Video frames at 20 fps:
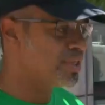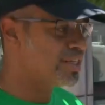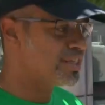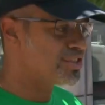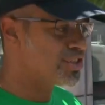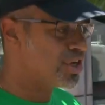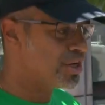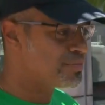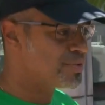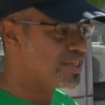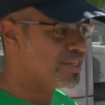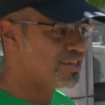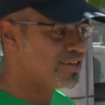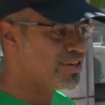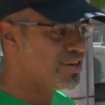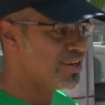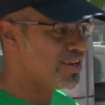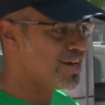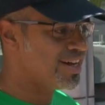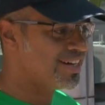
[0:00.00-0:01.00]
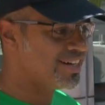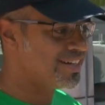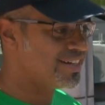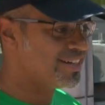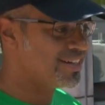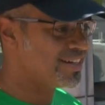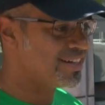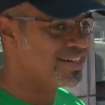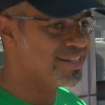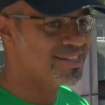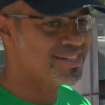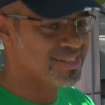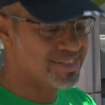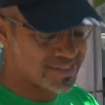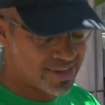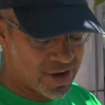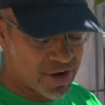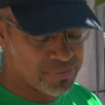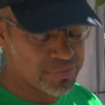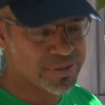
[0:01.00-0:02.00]
be in the job 10 o'clock.
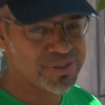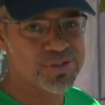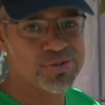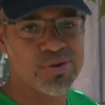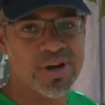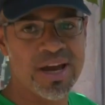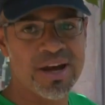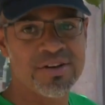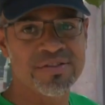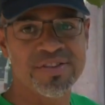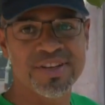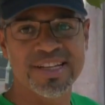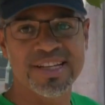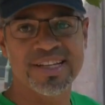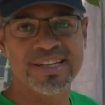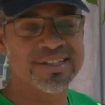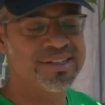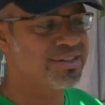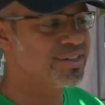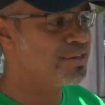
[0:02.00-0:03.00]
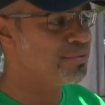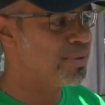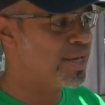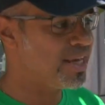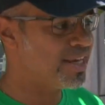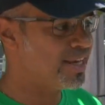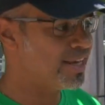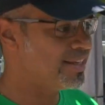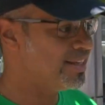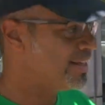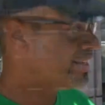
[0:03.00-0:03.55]
It's almost 12 and I couldn't make